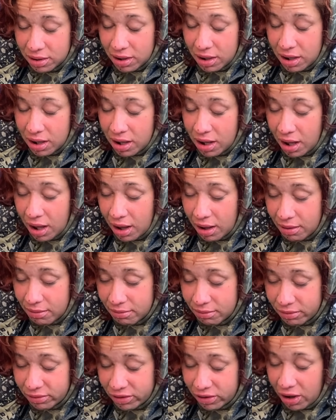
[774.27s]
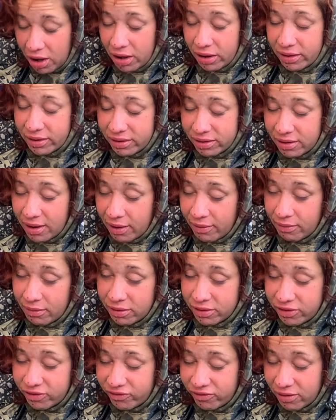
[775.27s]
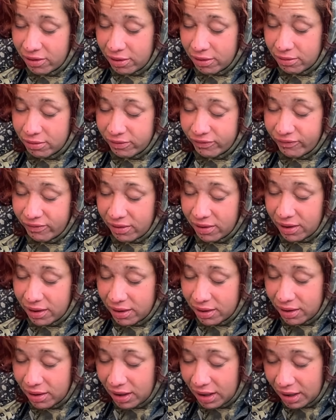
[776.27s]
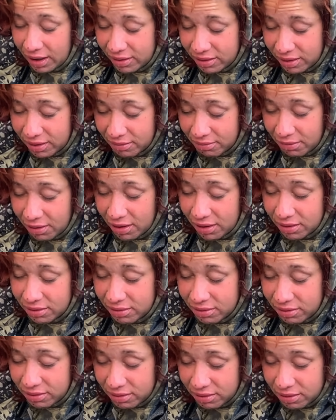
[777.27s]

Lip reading: The longest I went to jail was for like 18 months.